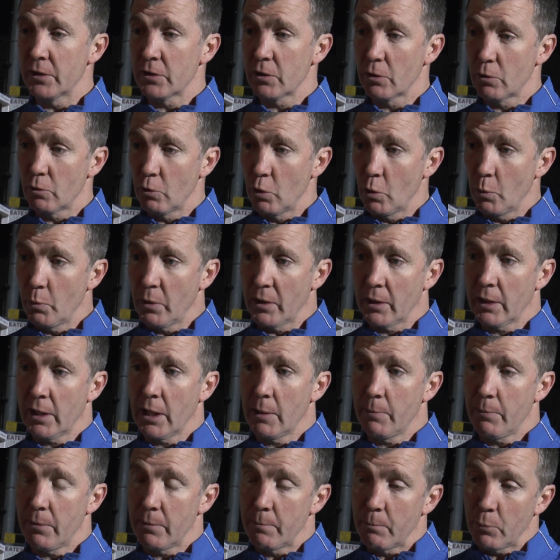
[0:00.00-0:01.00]
as a group and
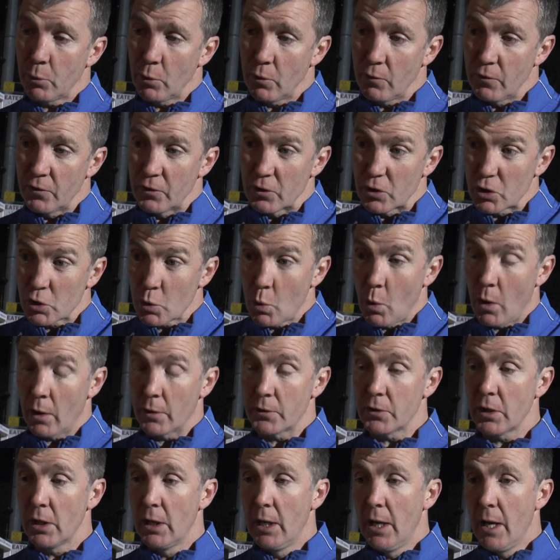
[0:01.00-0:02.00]
keep improving the
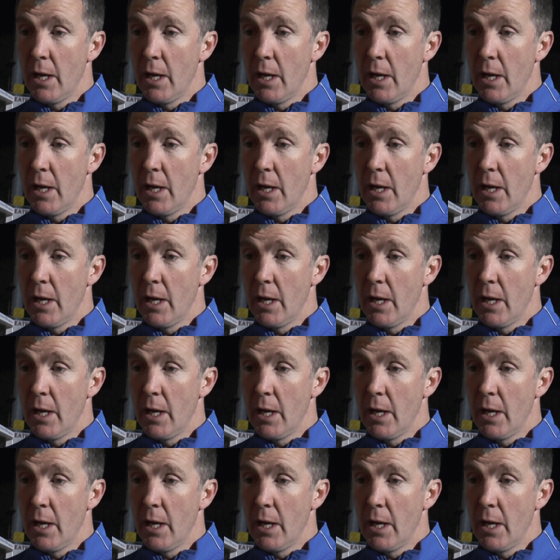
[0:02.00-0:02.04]
squad,